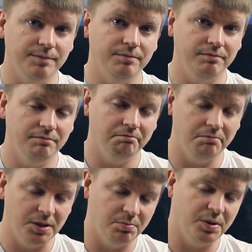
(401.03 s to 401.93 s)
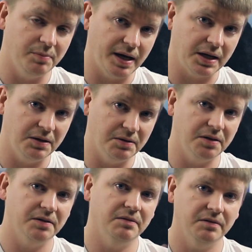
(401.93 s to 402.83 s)
to be put back
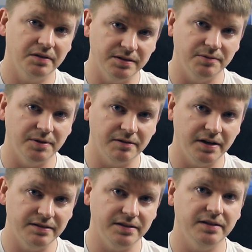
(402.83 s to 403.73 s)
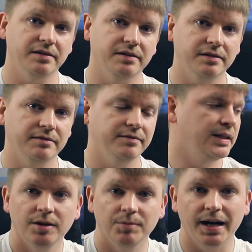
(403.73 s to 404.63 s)
under because he went crazy, you know?
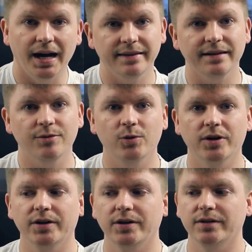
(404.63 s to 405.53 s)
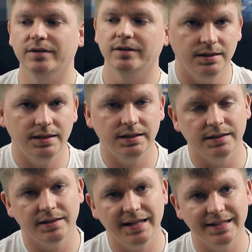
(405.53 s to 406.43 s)
But I think we're
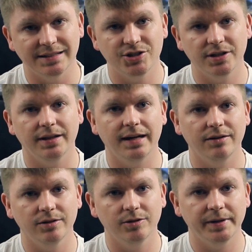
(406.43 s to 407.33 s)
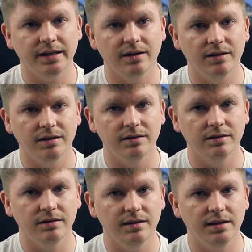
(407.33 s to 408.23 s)
gonna kind of chill out a little bit
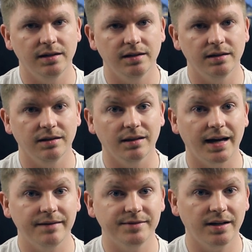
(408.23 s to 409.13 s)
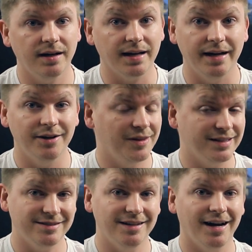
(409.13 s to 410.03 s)
on the livestock. I know
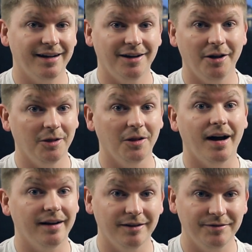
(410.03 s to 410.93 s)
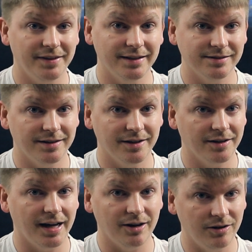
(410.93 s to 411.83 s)
that's not a lot of things in
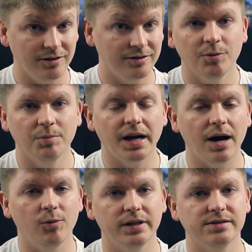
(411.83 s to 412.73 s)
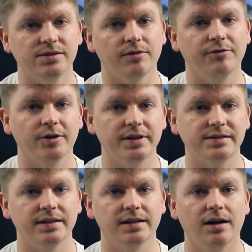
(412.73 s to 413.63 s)
there at all, but I want to start
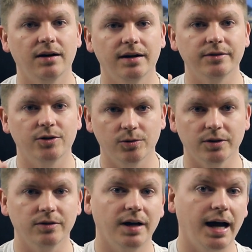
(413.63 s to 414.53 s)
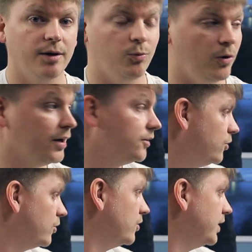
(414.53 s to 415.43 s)
focusing on coral. I want
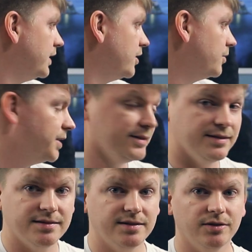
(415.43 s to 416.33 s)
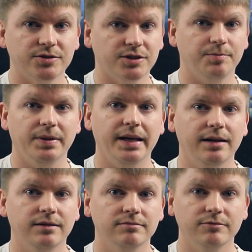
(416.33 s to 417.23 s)
coral in here because it's still just
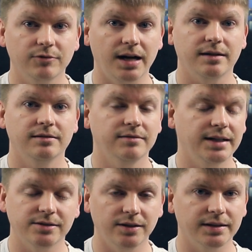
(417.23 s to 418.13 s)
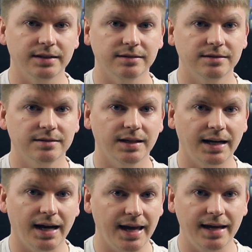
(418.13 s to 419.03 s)
plain rock. That's all it is.
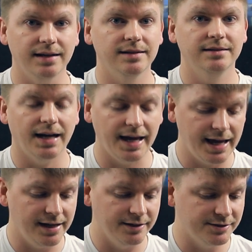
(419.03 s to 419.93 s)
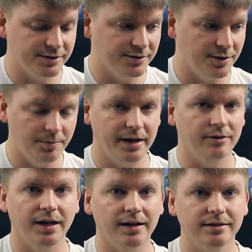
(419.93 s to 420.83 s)
And I hate it. I hate just the
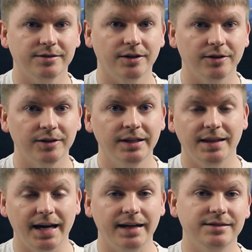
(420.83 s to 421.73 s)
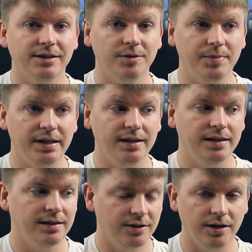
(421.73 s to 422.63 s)
bare rock. So that gonna
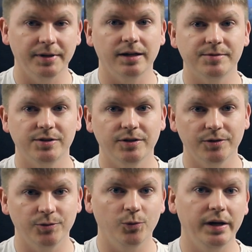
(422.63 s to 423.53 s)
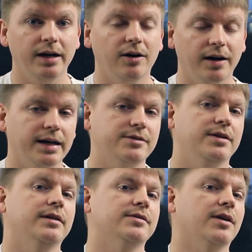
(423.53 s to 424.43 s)
be coming up soon. We are
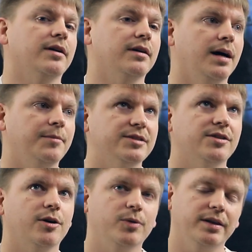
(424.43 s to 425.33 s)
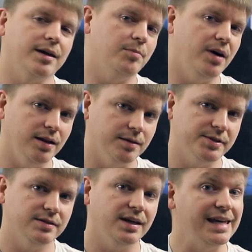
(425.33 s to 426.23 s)
actually gonna start, I'm gonna start with like
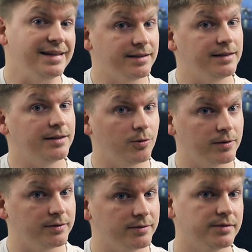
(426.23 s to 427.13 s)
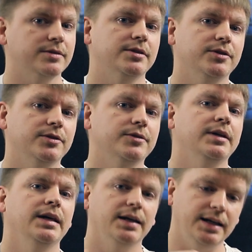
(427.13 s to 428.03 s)
polyps, easy corals to do,
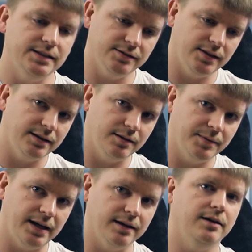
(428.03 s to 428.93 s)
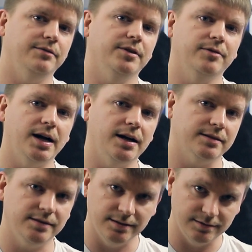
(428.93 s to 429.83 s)
and just let them kind of cover the
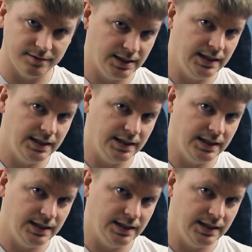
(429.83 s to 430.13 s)
rocks and